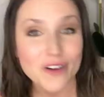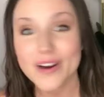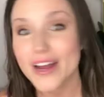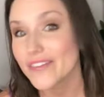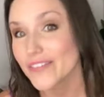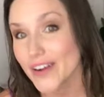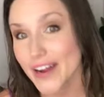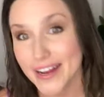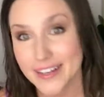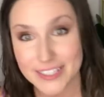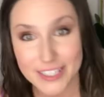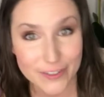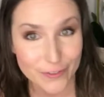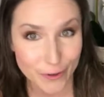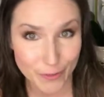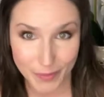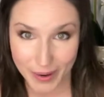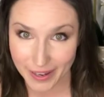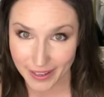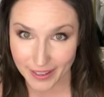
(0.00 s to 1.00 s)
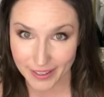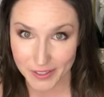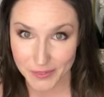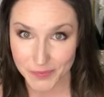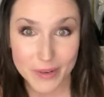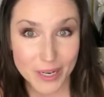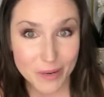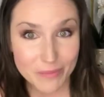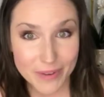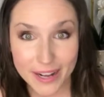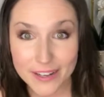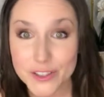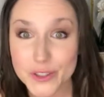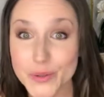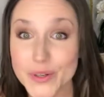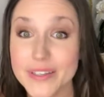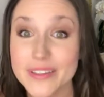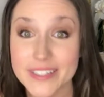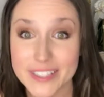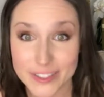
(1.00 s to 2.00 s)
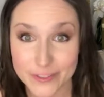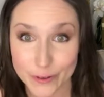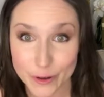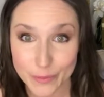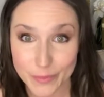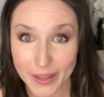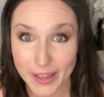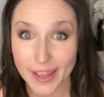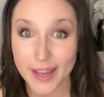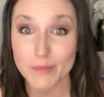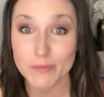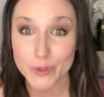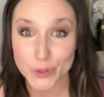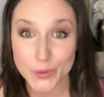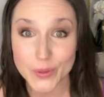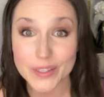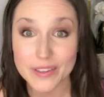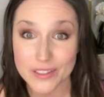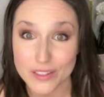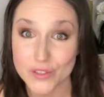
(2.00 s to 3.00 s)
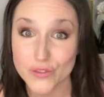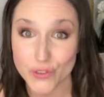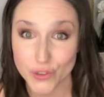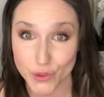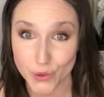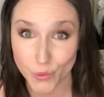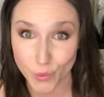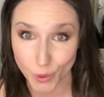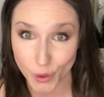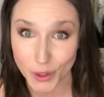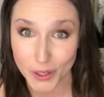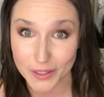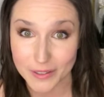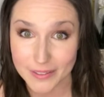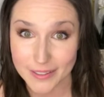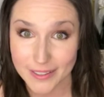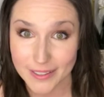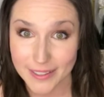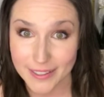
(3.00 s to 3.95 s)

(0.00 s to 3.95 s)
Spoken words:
don't ever ask for money, but I'm not doing this for me, I'm doing this for the world.